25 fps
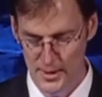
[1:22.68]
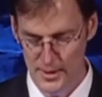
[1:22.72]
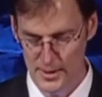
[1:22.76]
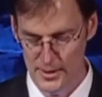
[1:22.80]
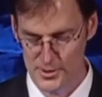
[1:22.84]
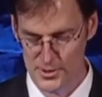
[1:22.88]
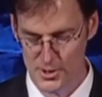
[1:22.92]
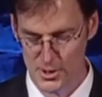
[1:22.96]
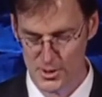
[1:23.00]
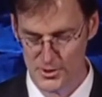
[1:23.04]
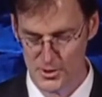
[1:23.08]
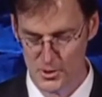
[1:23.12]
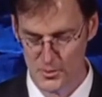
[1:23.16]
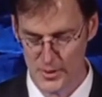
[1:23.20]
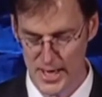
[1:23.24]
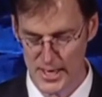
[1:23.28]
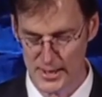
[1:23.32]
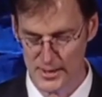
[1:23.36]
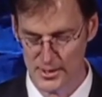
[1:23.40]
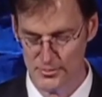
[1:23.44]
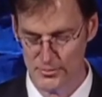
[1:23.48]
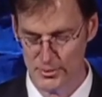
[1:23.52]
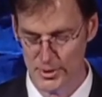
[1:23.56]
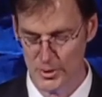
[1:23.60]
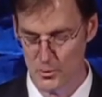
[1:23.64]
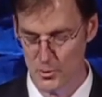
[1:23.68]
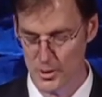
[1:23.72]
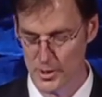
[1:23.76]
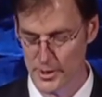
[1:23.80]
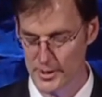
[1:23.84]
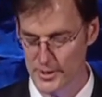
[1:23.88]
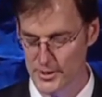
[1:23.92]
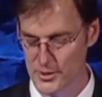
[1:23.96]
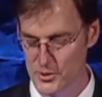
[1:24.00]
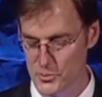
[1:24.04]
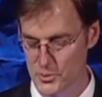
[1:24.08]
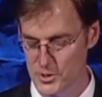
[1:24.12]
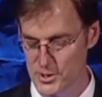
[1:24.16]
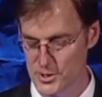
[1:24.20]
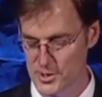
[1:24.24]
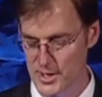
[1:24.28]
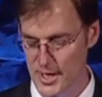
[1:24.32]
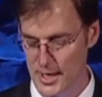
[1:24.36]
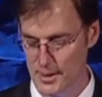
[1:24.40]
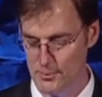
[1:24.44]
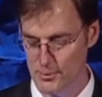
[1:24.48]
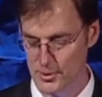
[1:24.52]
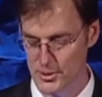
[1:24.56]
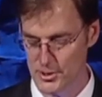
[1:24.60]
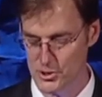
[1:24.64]
He is also actively working to
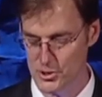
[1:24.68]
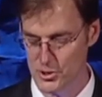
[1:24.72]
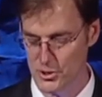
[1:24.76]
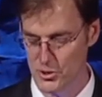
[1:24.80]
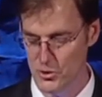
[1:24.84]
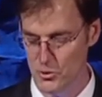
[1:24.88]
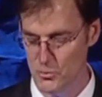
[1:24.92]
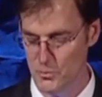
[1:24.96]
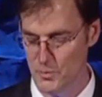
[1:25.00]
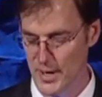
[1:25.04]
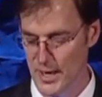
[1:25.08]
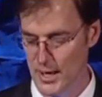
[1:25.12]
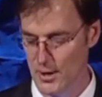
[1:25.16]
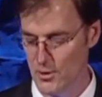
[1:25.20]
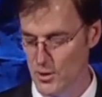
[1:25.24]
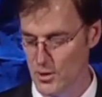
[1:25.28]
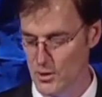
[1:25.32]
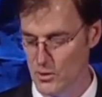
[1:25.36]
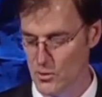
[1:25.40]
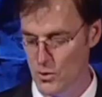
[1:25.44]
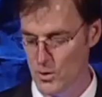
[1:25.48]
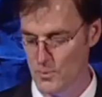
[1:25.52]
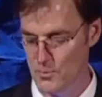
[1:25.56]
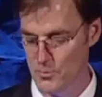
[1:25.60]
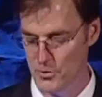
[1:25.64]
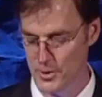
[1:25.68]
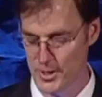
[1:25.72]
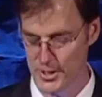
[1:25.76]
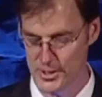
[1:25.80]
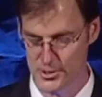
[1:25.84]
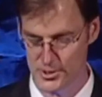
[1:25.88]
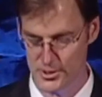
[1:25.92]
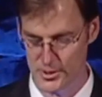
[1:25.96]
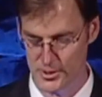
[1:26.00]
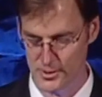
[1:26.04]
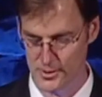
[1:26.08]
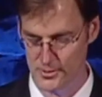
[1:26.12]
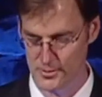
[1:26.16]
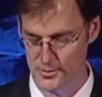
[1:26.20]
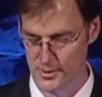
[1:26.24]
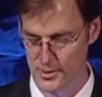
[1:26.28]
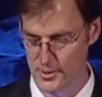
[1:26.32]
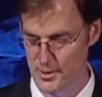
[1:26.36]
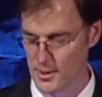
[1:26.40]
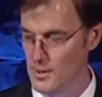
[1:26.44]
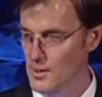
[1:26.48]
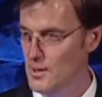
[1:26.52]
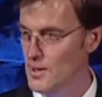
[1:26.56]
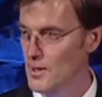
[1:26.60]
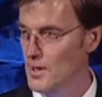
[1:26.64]
establish Q Power Corporation,
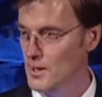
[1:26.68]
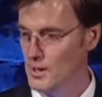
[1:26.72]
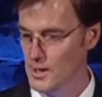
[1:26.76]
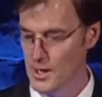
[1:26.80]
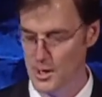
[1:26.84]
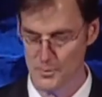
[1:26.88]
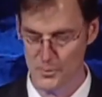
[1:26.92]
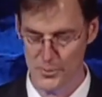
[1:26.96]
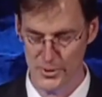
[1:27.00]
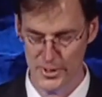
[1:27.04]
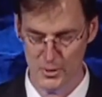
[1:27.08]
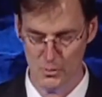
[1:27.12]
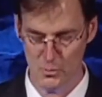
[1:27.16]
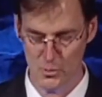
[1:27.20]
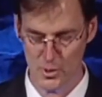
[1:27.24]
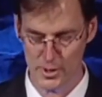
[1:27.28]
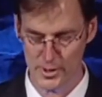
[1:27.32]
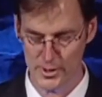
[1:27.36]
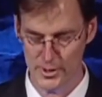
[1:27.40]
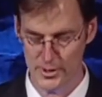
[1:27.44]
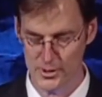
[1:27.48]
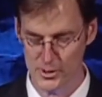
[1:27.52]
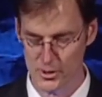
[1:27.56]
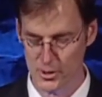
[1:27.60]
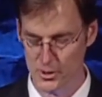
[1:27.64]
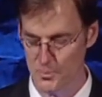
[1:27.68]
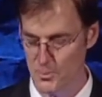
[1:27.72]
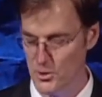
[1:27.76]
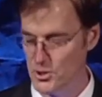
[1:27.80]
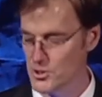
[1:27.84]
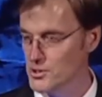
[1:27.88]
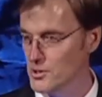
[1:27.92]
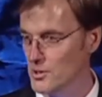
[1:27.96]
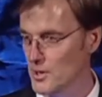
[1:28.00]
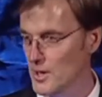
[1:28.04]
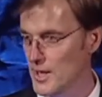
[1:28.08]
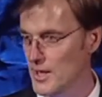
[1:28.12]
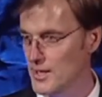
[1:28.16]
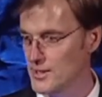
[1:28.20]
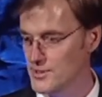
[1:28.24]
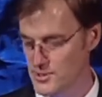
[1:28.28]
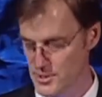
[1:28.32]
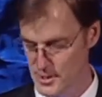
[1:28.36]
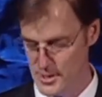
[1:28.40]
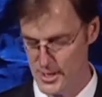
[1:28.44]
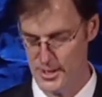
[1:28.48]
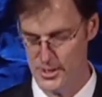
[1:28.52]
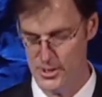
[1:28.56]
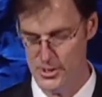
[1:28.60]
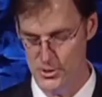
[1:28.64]
a company working to
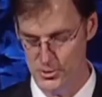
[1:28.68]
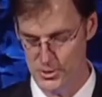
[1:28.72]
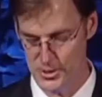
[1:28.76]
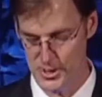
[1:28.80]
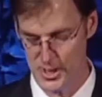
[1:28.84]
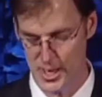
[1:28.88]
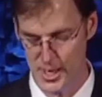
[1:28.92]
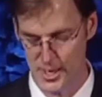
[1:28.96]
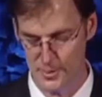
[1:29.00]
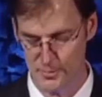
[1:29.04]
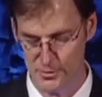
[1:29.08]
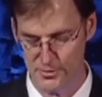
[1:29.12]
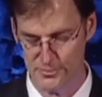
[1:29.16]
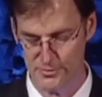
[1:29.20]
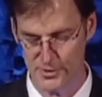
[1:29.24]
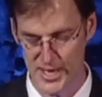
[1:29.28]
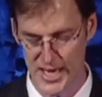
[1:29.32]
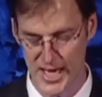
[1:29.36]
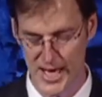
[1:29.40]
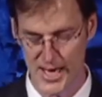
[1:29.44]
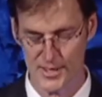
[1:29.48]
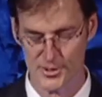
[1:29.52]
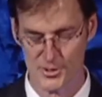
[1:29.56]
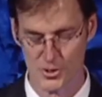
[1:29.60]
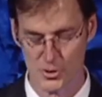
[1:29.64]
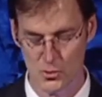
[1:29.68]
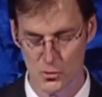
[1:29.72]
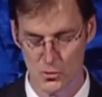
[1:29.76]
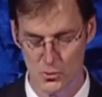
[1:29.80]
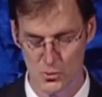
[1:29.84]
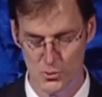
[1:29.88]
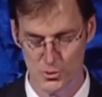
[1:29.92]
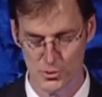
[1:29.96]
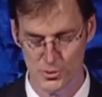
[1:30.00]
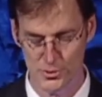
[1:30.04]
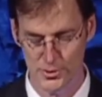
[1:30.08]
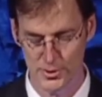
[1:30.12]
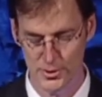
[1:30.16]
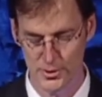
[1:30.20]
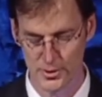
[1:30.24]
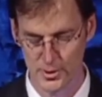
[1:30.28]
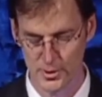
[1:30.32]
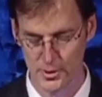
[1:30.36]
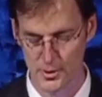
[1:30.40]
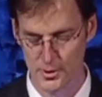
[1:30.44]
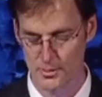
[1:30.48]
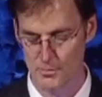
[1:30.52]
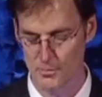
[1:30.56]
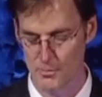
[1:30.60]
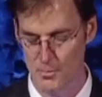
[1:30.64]
commercialize a new type of gas cooled
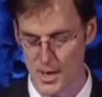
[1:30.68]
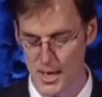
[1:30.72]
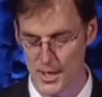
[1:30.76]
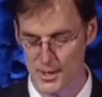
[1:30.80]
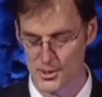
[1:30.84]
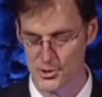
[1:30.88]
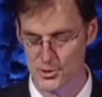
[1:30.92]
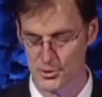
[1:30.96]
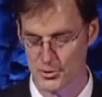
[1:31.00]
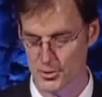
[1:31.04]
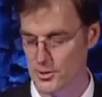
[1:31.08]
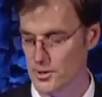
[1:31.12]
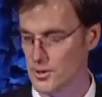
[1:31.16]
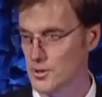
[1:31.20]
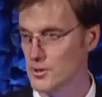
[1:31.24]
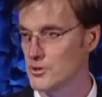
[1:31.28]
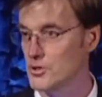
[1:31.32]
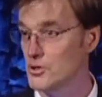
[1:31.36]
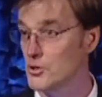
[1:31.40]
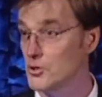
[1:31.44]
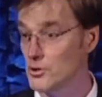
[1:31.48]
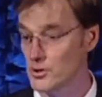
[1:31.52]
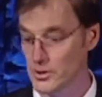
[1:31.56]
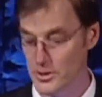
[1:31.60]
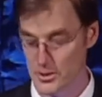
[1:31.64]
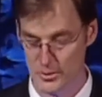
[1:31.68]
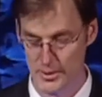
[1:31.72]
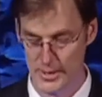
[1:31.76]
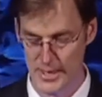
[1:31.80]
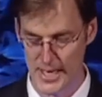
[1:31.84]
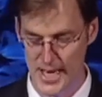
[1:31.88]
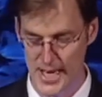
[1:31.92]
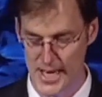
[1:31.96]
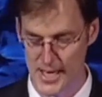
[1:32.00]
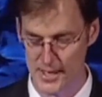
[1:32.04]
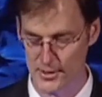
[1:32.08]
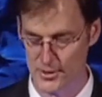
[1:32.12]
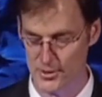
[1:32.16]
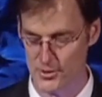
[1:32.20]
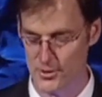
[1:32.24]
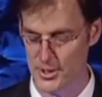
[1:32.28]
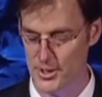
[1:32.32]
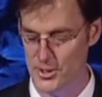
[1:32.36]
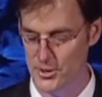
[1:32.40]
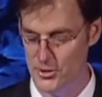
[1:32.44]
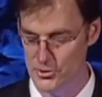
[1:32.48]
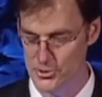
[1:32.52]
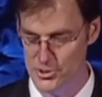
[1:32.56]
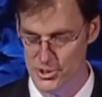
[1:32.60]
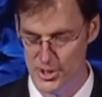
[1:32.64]
modular nuclear reactor,
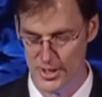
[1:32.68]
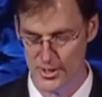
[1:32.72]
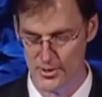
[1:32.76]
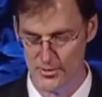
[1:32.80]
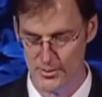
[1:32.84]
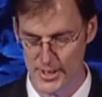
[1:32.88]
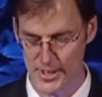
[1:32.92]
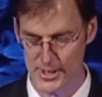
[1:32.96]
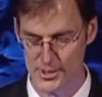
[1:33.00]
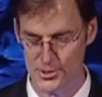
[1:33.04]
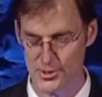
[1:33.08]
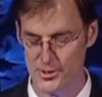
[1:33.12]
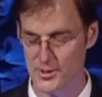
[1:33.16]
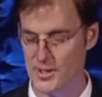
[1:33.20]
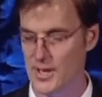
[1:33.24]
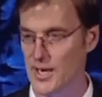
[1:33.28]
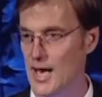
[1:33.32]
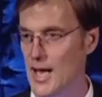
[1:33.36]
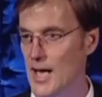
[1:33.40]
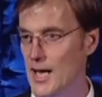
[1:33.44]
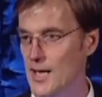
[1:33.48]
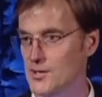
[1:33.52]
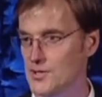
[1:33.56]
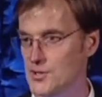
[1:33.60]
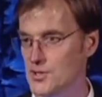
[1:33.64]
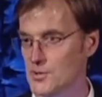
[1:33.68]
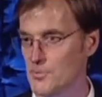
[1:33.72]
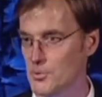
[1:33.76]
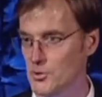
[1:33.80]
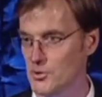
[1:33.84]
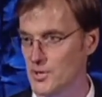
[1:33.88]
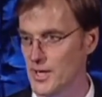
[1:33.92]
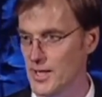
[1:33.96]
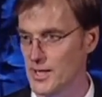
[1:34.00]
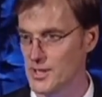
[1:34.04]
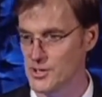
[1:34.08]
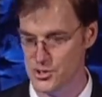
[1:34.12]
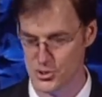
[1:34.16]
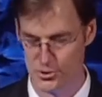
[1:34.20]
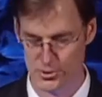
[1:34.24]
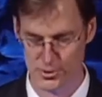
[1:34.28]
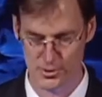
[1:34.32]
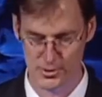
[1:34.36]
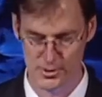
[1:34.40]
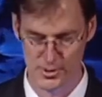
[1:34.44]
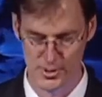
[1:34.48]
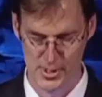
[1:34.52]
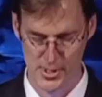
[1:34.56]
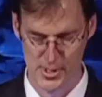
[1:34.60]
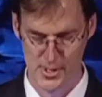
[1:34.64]
a new generation that has the
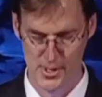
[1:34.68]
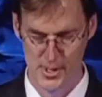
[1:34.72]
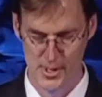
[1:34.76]
potential